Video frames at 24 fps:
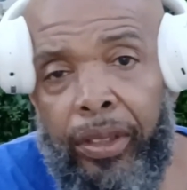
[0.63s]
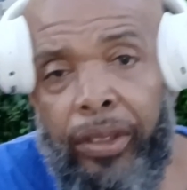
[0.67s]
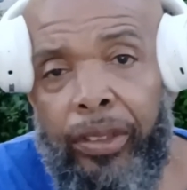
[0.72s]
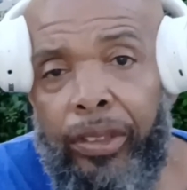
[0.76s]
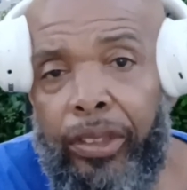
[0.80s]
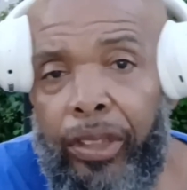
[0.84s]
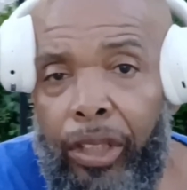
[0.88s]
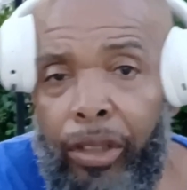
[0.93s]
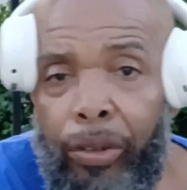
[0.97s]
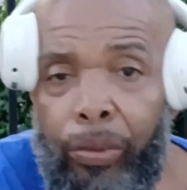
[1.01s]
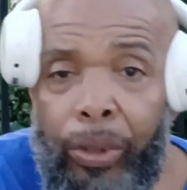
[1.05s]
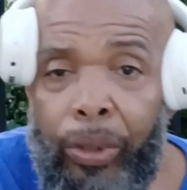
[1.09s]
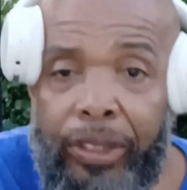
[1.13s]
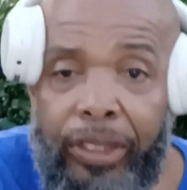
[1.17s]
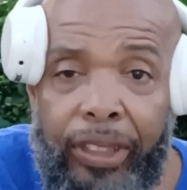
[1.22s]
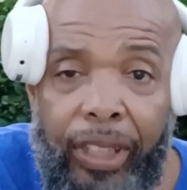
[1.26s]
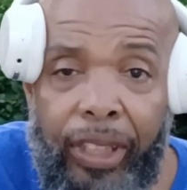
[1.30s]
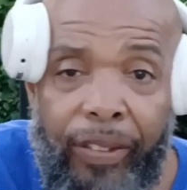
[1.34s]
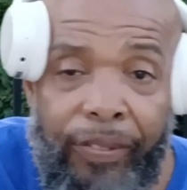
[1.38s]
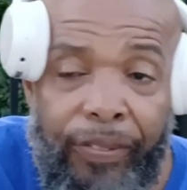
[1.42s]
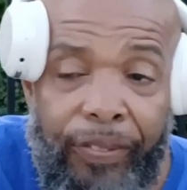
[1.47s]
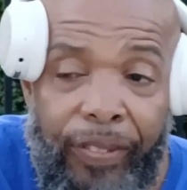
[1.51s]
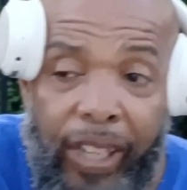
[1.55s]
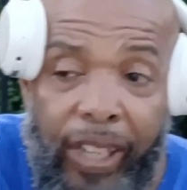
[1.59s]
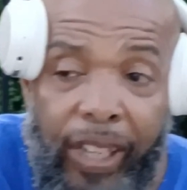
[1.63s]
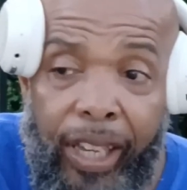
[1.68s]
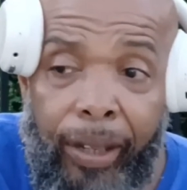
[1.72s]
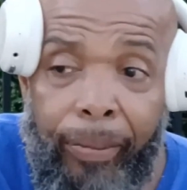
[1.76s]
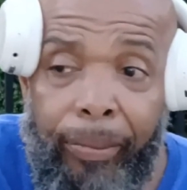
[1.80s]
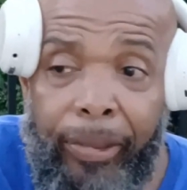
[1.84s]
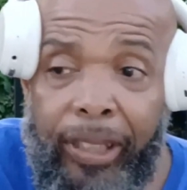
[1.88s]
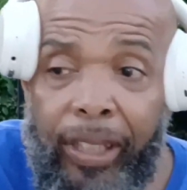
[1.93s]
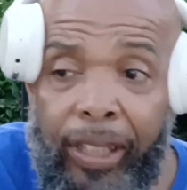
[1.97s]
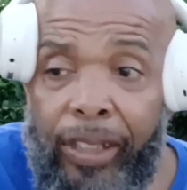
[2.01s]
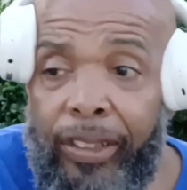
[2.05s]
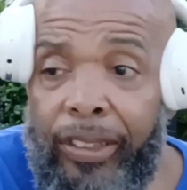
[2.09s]
Yo, what's up, fam?
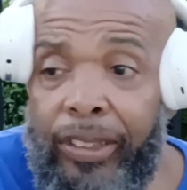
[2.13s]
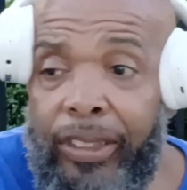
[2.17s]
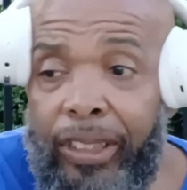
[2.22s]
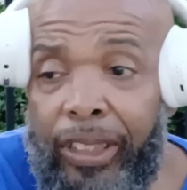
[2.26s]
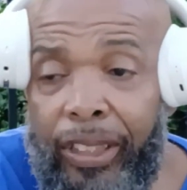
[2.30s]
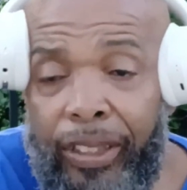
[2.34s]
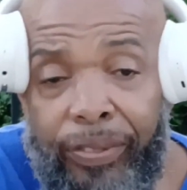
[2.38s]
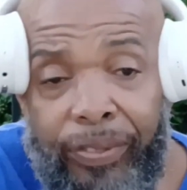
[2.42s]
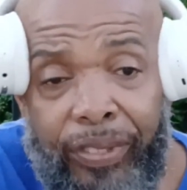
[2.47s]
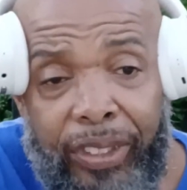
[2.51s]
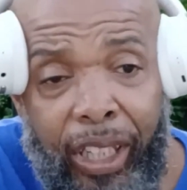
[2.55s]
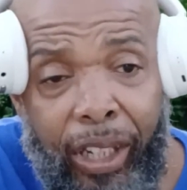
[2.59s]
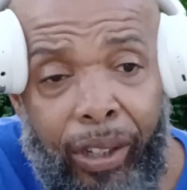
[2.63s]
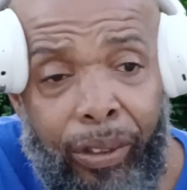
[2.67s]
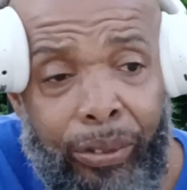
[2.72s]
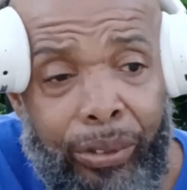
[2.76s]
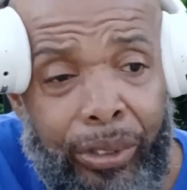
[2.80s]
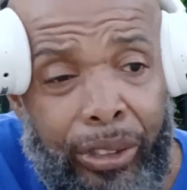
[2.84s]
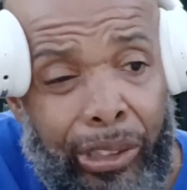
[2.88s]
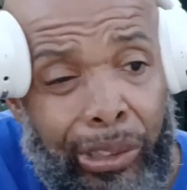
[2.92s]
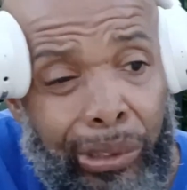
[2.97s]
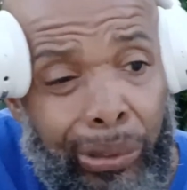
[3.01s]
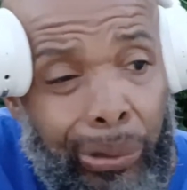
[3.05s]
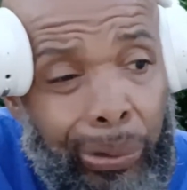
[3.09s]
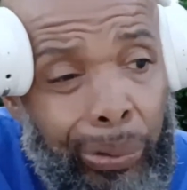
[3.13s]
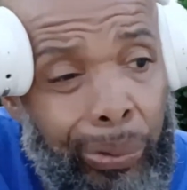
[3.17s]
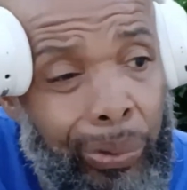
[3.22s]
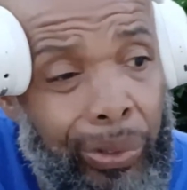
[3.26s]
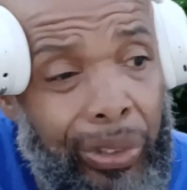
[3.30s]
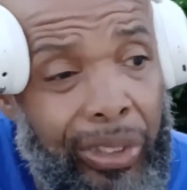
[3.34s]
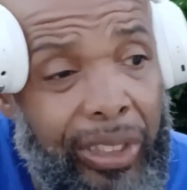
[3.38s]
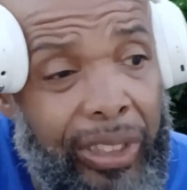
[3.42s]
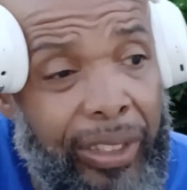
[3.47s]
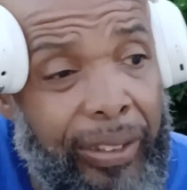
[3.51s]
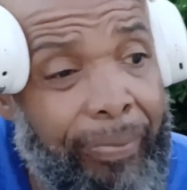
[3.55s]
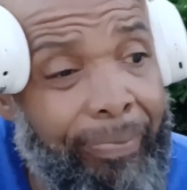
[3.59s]
Another Tough Talk
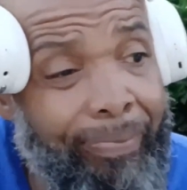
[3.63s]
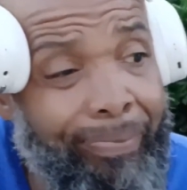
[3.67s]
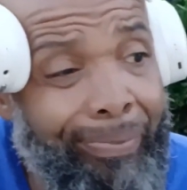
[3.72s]
Tuesday.